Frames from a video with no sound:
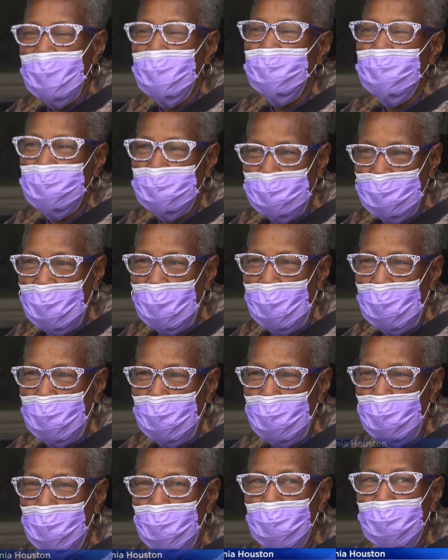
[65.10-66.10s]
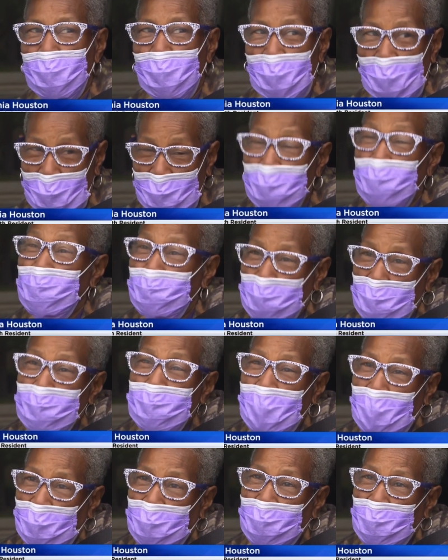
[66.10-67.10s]
as some, but I could be
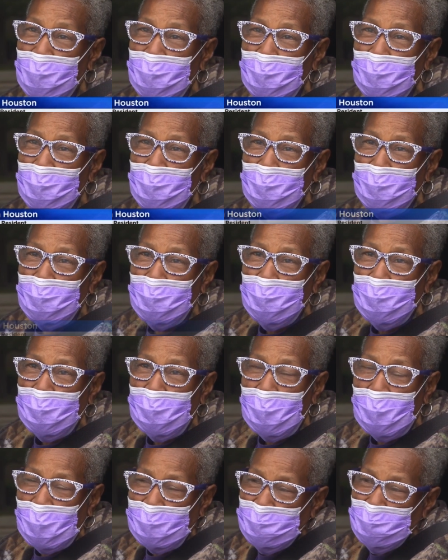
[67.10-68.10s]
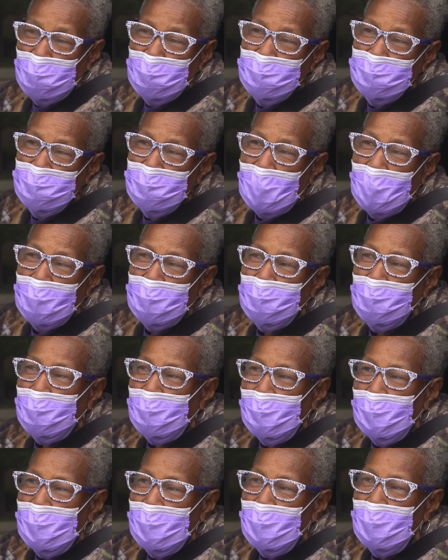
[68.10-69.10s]
better. So it's not,
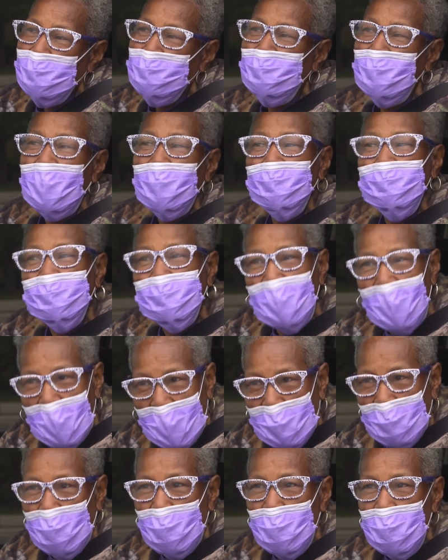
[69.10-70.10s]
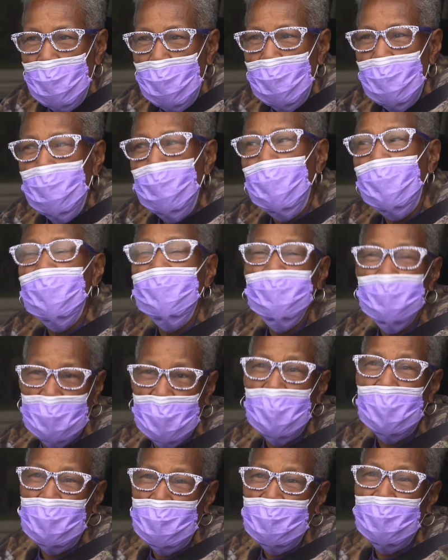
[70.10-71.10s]
it's not dire, but it's
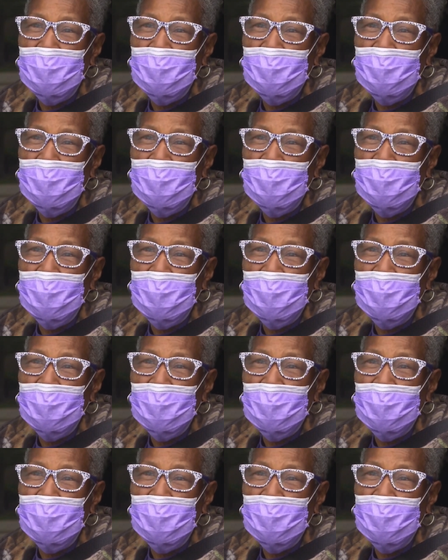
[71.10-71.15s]
getting